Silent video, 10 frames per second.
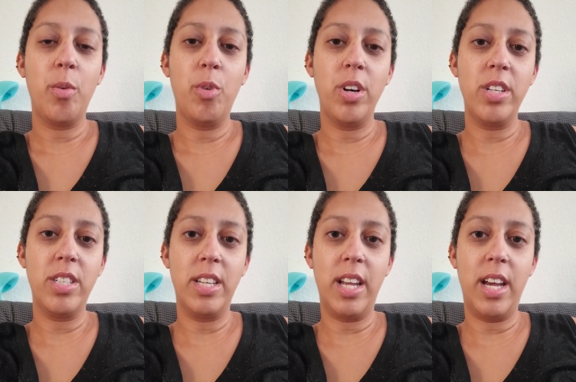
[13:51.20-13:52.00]
I wore it
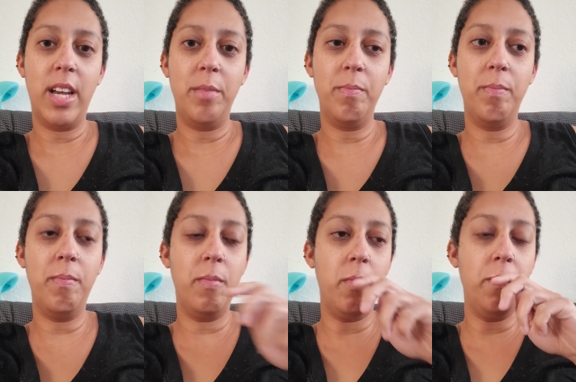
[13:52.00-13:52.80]
today,
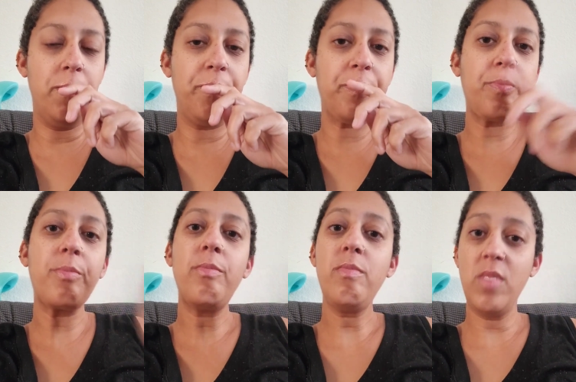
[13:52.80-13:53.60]
and
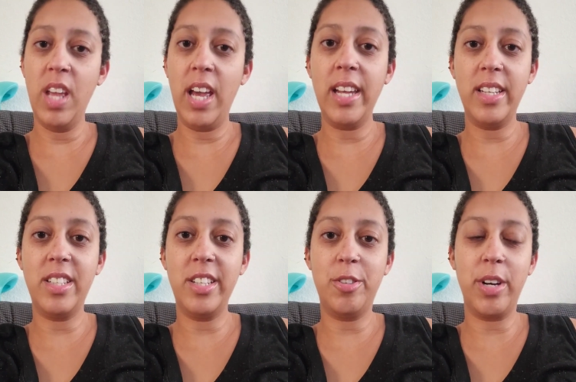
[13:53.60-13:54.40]
it
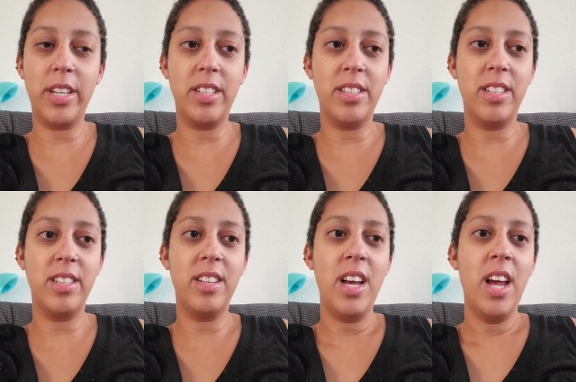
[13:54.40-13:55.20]
did track
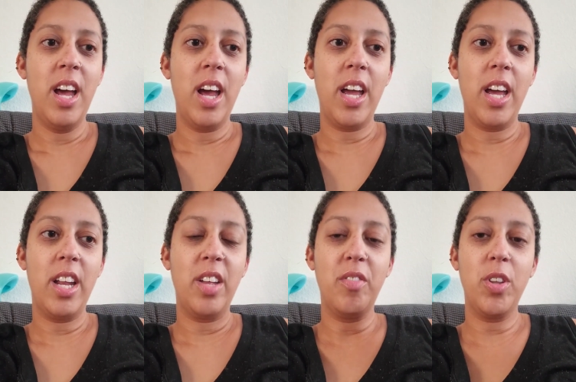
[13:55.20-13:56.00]
distance.
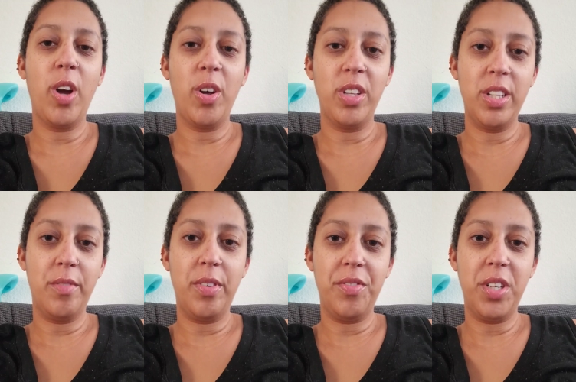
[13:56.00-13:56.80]
And even though I only
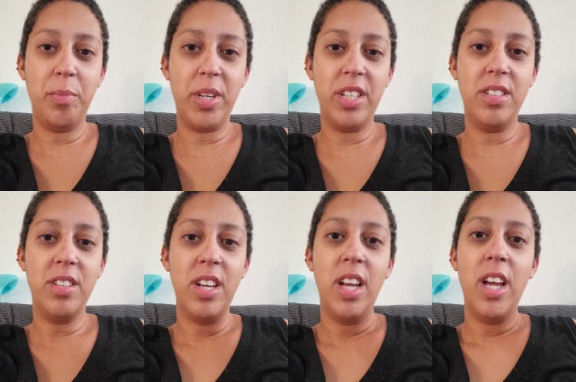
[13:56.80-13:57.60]
did fifteen minutes,
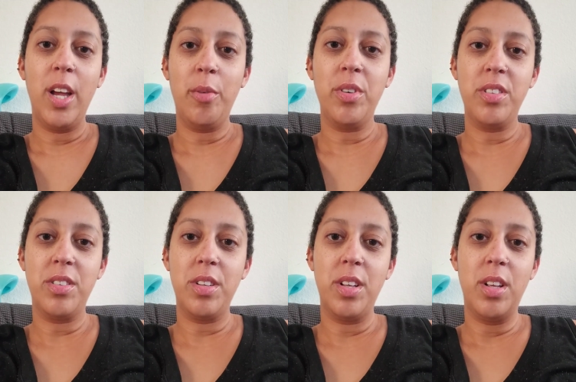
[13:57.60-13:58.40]
it
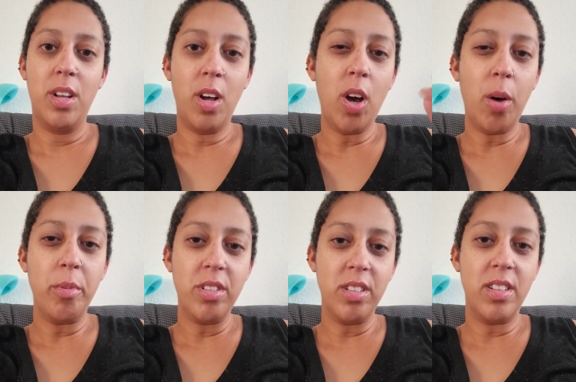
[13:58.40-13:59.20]
was
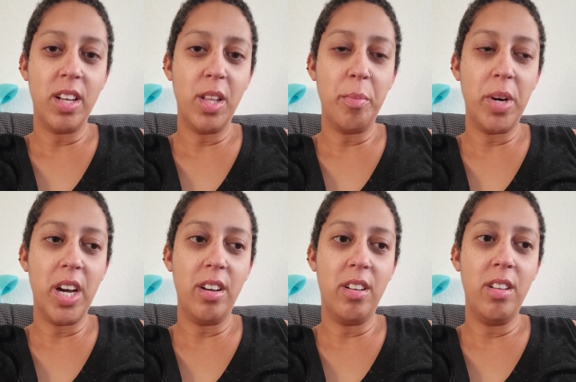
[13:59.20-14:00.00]
almost exactly a
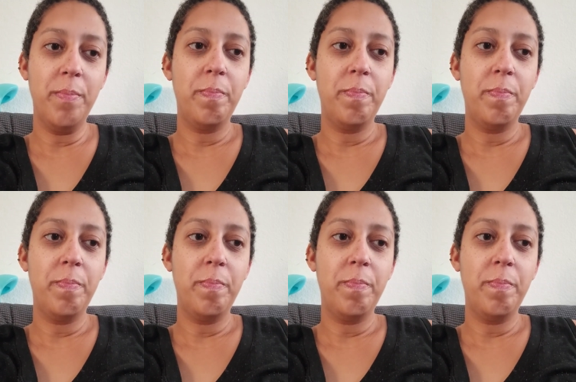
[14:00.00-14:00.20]
mile.